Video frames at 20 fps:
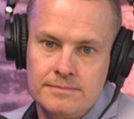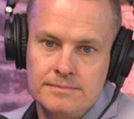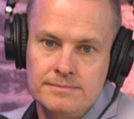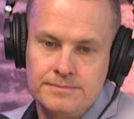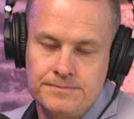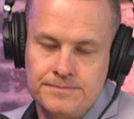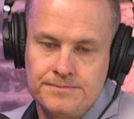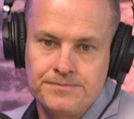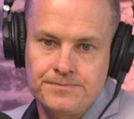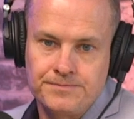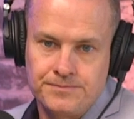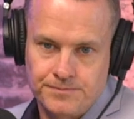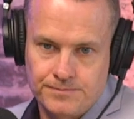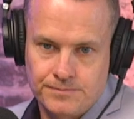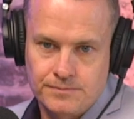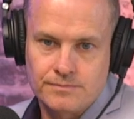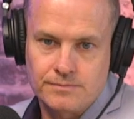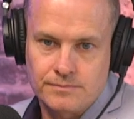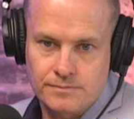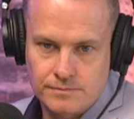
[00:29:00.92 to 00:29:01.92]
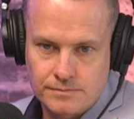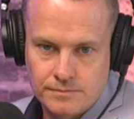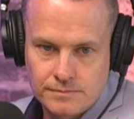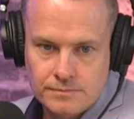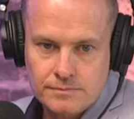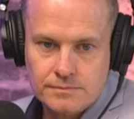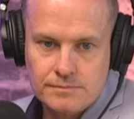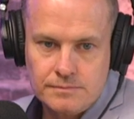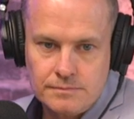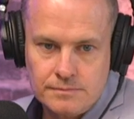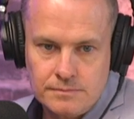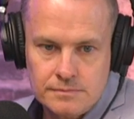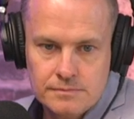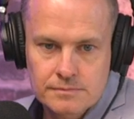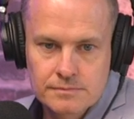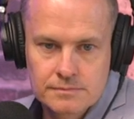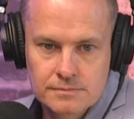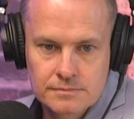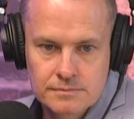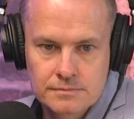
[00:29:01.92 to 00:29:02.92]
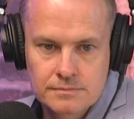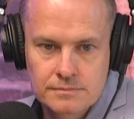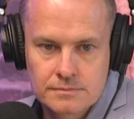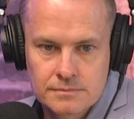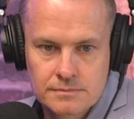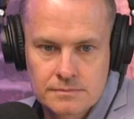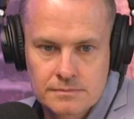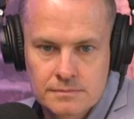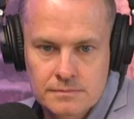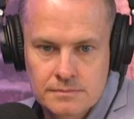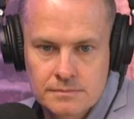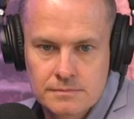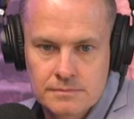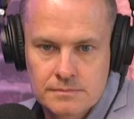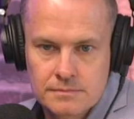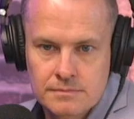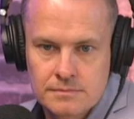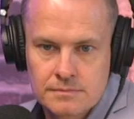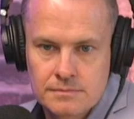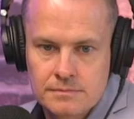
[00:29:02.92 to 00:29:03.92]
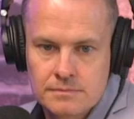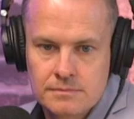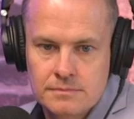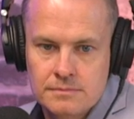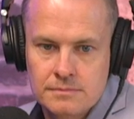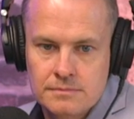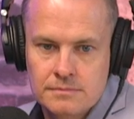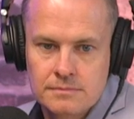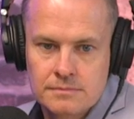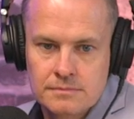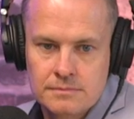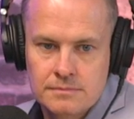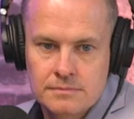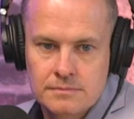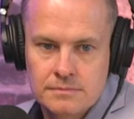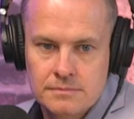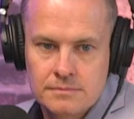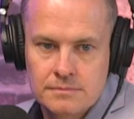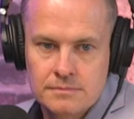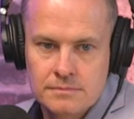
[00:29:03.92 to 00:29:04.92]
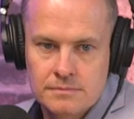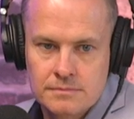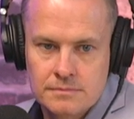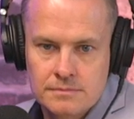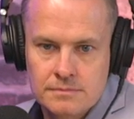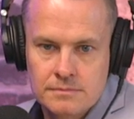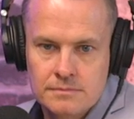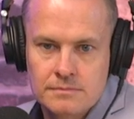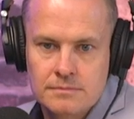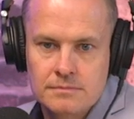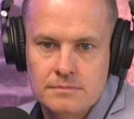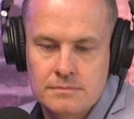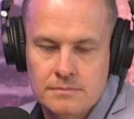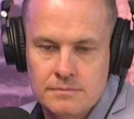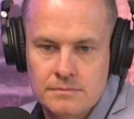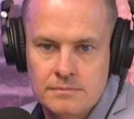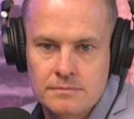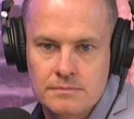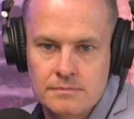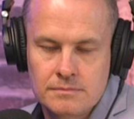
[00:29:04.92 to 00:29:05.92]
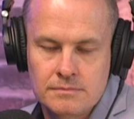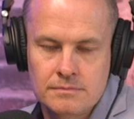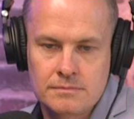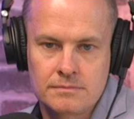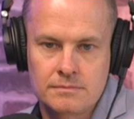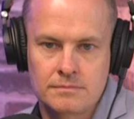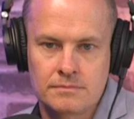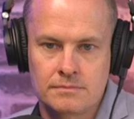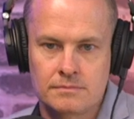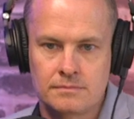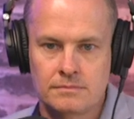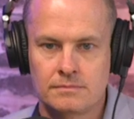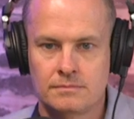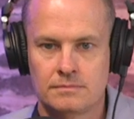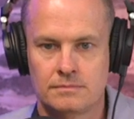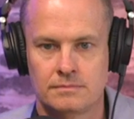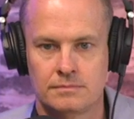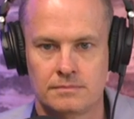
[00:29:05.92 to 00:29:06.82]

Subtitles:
This person isn't speaking.